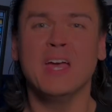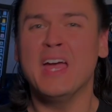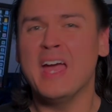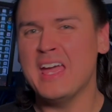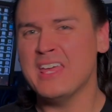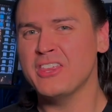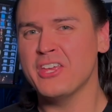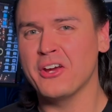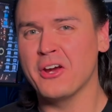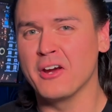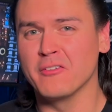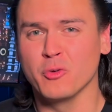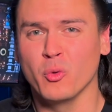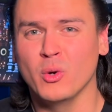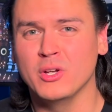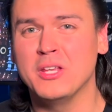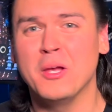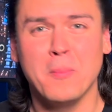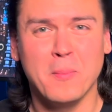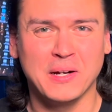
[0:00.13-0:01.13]
Hey there
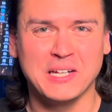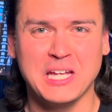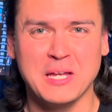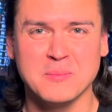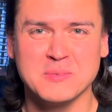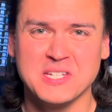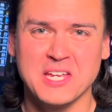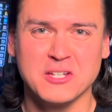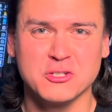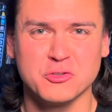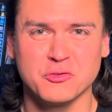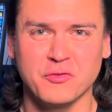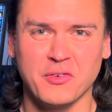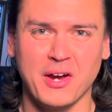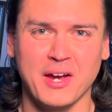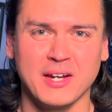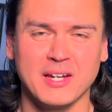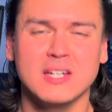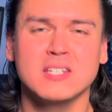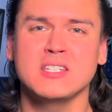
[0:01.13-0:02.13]
everyone, my name is Andrew
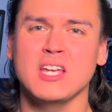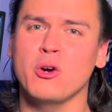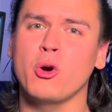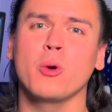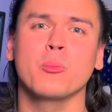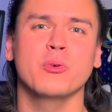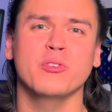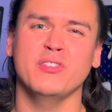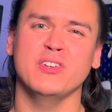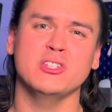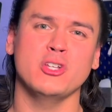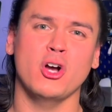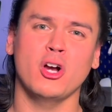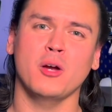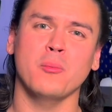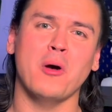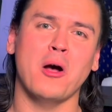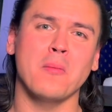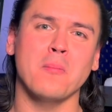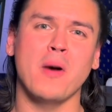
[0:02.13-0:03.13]
Freck. Today I want to briefly talk
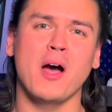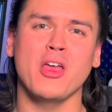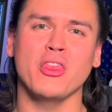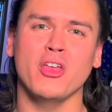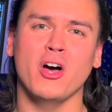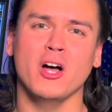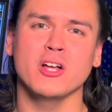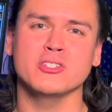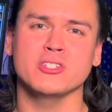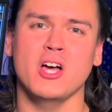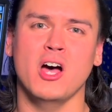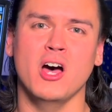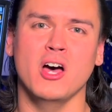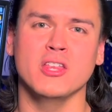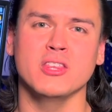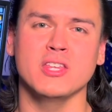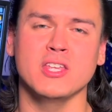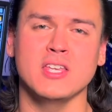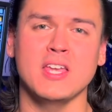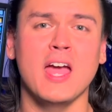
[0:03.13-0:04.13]
about my thoughts
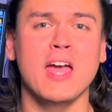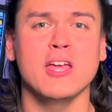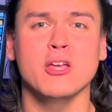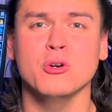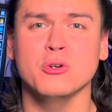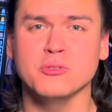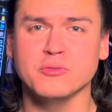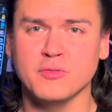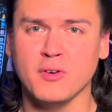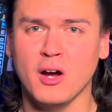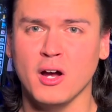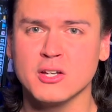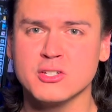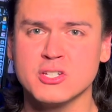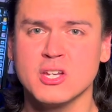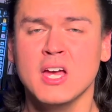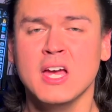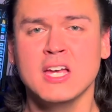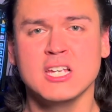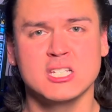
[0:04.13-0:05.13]
on the Ayovoch
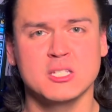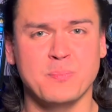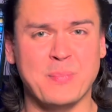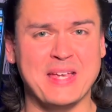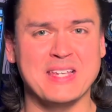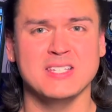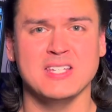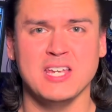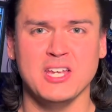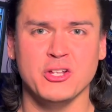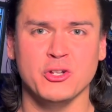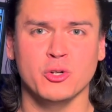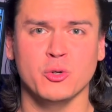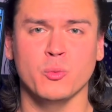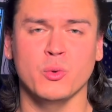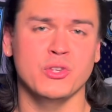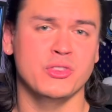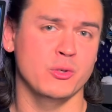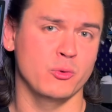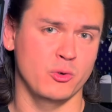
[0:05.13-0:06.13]
space heater
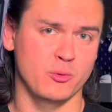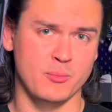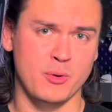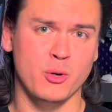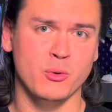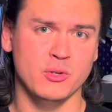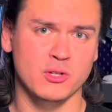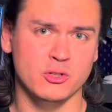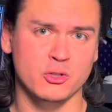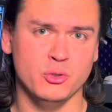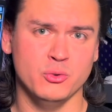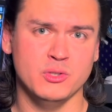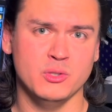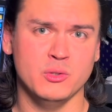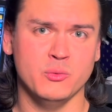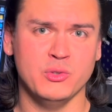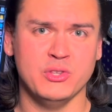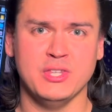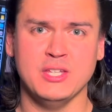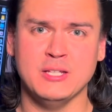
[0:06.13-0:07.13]
with the remote
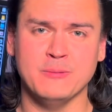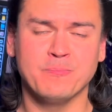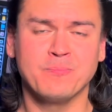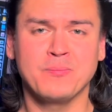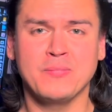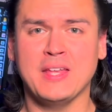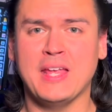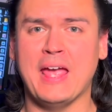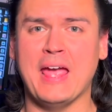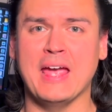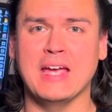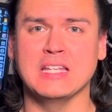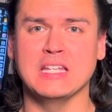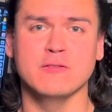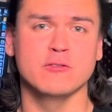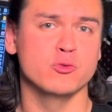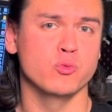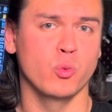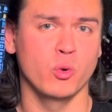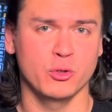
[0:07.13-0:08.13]
included with it, and
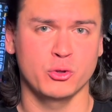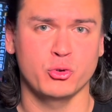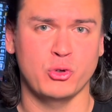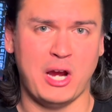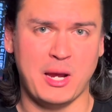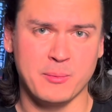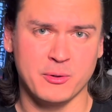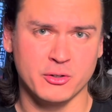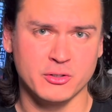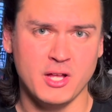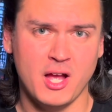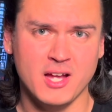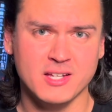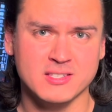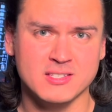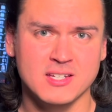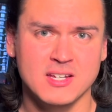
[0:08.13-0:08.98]
if it's worth grabbing or not.